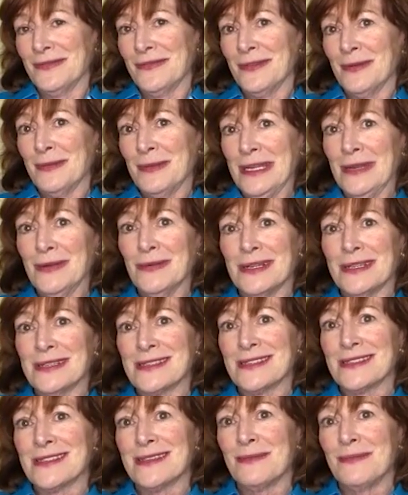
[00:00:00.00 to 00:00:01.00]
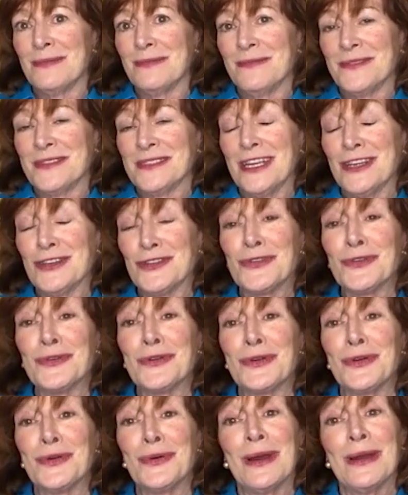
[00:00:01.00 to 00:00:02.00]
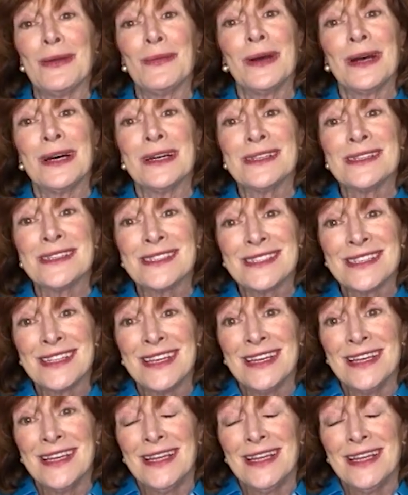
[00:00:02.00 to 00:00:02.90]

for me was to stay true to who I was.